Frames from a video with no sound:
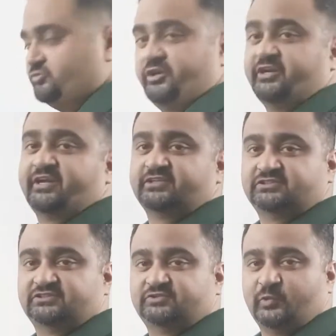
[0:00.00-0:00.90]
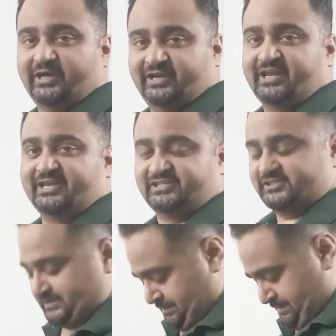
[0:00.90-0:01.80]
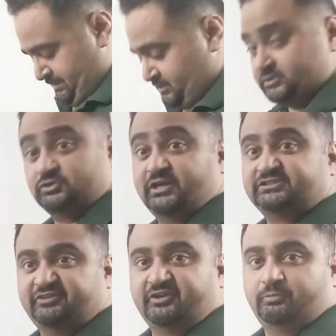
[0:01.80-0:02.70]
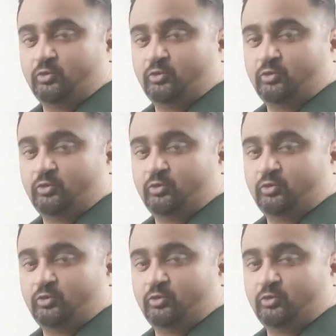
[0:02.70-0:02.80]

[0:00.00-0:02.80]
Very nice, very nice. So let's give it a